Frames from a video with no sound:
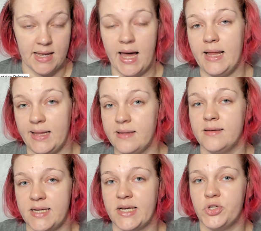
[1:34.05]
I like the
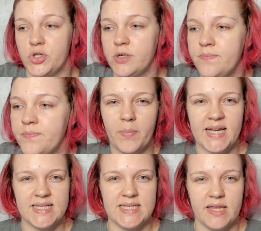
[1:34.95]
texture, but
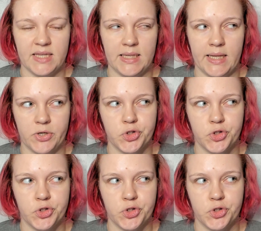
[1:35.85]
it's nothing like